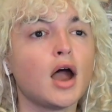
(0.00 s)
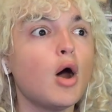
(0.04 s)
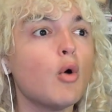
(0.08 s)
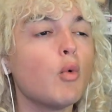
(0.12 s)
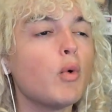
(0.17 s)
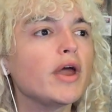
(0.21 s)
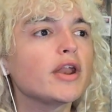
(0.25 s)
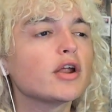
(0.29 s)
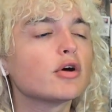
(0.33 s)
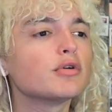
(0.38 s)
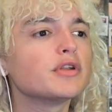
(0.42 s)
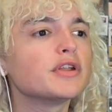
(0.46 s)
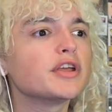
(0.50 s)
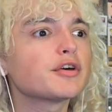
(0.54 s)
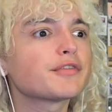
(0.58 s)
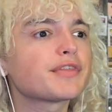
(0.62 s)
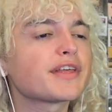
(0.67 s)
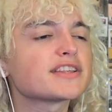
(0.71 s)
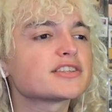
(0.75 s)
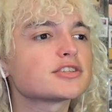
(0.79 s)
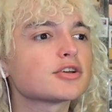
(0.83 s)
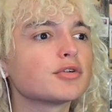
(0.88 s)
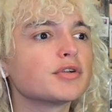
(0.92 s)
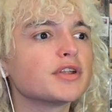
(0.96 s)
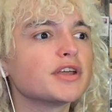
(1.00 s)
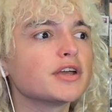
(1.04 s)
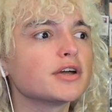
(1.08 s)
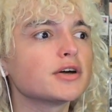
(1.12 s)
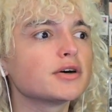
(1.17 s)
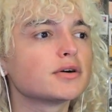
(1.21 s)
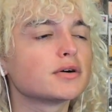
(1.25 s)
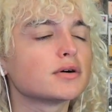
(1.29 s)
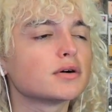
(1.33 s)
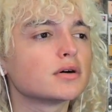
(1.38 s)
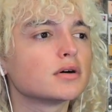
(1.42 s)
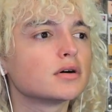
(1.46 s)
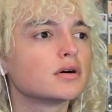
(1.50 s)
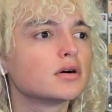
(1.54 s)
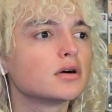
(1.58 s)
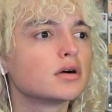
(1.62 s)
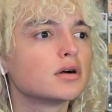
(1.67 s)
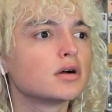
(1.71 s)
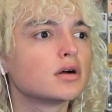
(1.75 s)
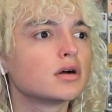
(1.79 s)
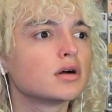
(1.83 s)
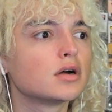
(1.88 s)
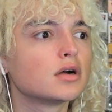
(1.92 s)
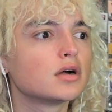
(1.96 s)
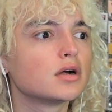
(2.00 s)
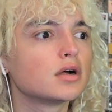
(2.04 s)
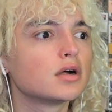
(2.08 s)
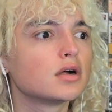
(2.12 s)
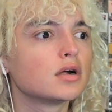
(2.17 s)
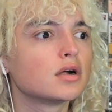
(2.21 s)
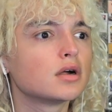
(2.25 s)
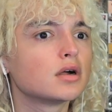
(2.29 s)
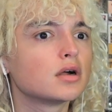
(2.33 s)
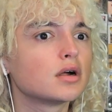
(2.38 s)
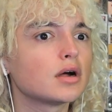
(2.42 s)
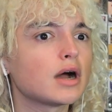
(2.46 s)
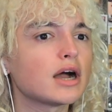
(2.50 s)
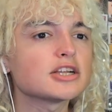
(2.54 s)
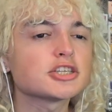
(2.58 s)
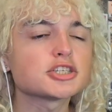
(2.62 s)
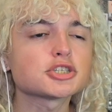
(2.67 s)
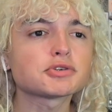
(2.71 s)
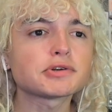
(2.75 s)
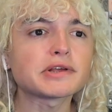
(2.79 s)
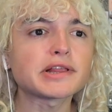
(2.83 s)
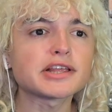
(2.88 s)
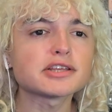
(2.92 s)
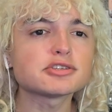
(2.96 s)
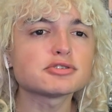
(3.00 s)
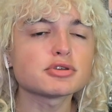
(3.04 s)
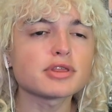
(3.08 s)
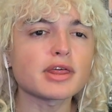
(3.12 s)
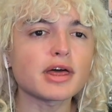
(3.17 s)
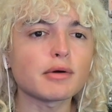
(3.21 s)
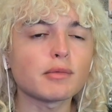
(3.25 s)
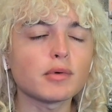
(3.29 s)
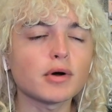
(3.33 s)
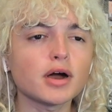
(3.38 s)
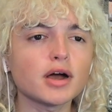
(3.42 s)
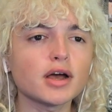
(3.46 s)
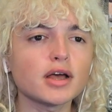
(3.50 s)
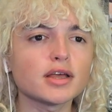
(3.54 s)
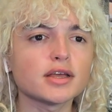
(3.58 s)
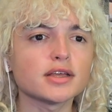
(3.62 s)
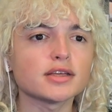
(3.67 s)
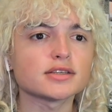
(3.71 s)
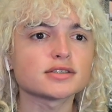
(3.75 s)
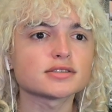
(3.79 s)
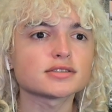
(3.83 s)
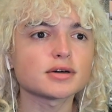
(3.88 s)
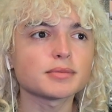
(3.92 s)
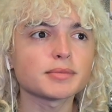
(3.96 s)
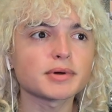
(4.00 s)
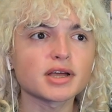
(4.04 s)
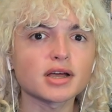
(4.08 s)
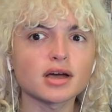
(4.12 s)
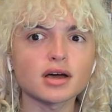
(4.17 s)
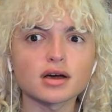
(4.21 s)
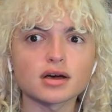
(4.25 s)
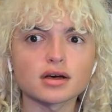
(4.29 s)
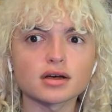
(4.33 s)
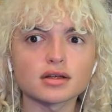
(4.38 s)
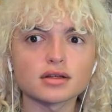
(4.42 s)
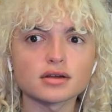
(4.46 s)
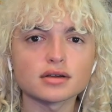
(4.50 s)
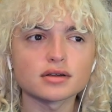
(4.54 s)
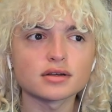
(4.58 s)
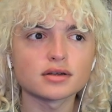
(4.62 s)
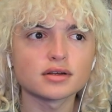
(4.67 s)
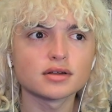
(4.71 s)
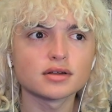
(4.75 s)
Wait, O'Neill, that's O'Neill! I just realized who that was! Oh my god.